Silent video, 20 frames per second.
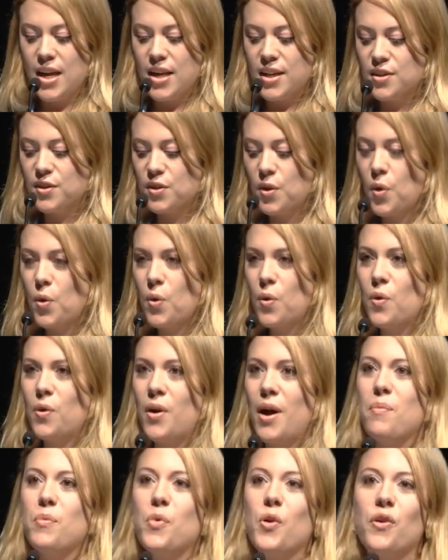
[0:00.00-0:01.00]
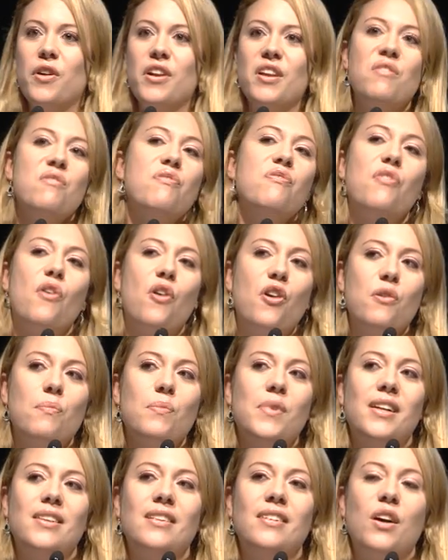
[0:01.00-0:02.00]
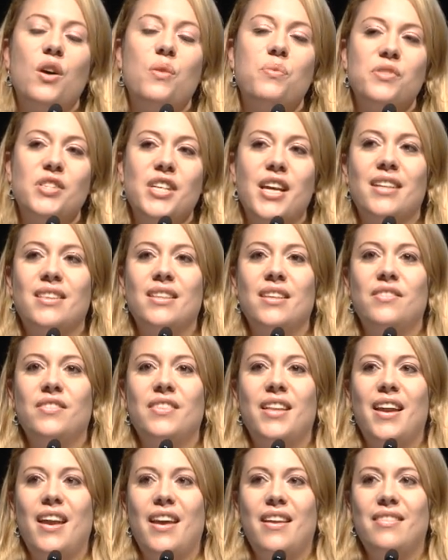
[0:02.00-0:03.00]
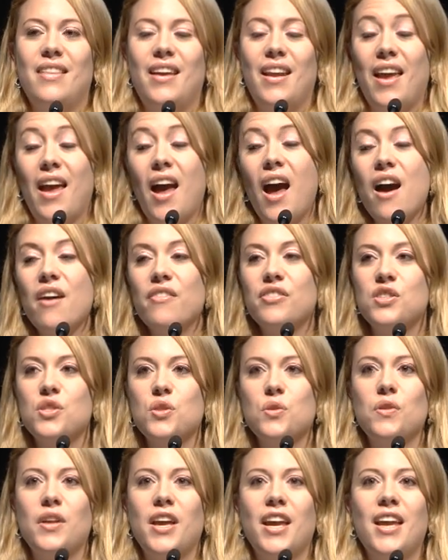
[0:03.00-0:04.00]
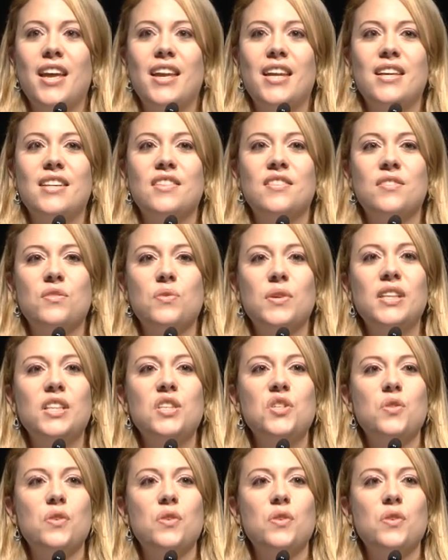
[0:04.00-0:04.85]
So a more informal objective that I have today is really